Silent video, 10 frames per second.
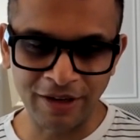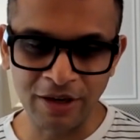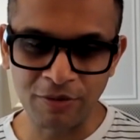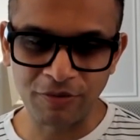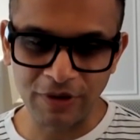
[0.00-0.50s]
I
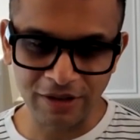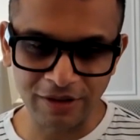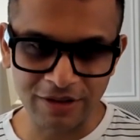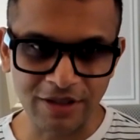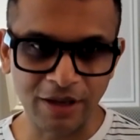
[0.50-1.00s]
didn't
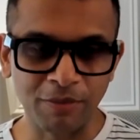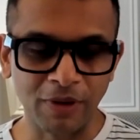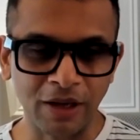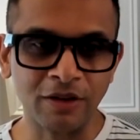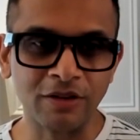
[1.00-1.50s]
feel the
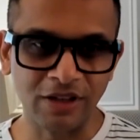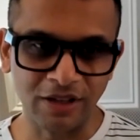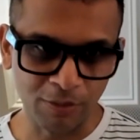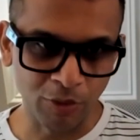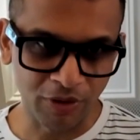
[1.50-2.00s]
same
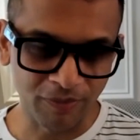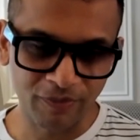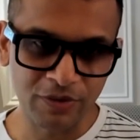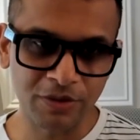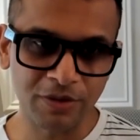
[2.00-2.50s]
energy anymore.
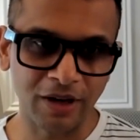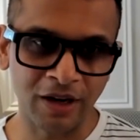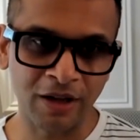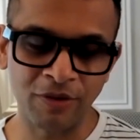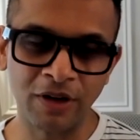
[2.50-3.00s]

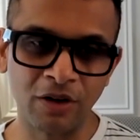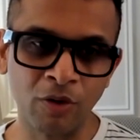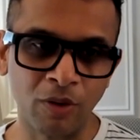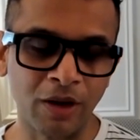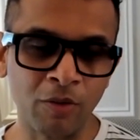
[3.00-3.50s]
And I felt,
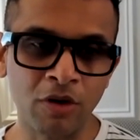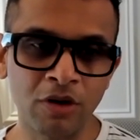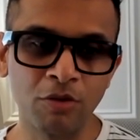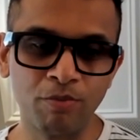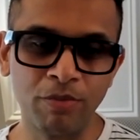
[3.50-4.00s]
no, I
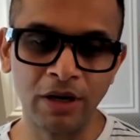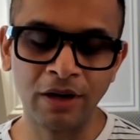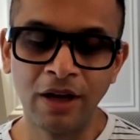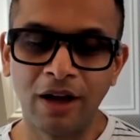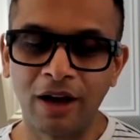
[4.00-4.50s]
want to
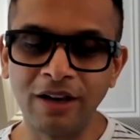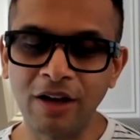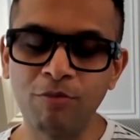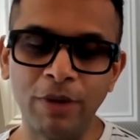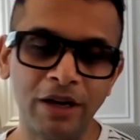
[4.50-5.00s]
build, I
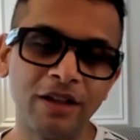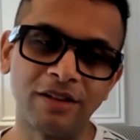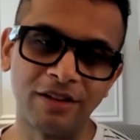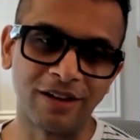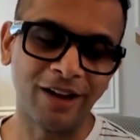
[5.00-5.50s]
love
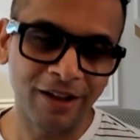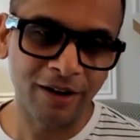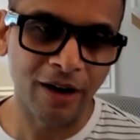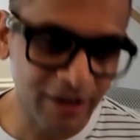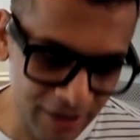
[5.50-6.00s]
building things. I
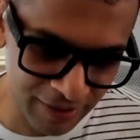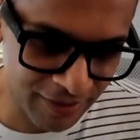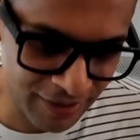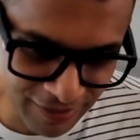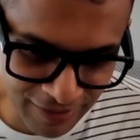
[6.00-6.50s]
like writing
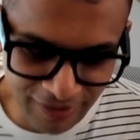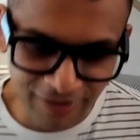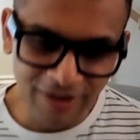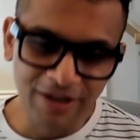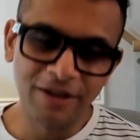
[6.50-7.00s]
things
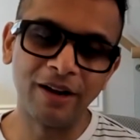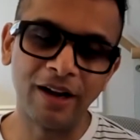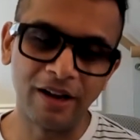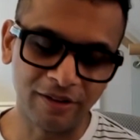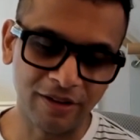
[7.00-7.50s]
and
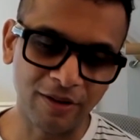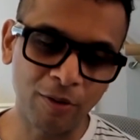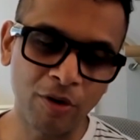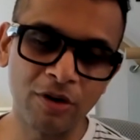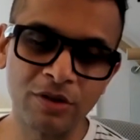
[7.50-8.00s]
creating things.
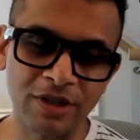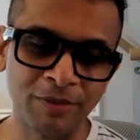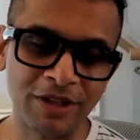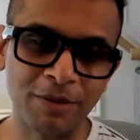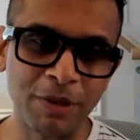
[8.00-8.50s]
I want to do
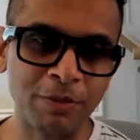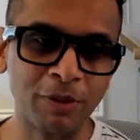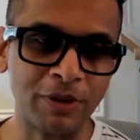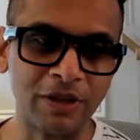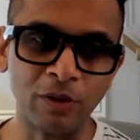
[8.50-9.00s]
something that
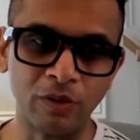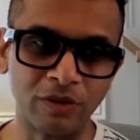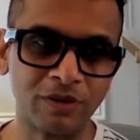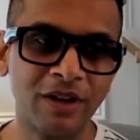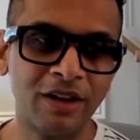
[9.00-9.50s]
people will
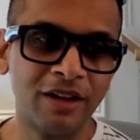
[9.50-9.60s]
use.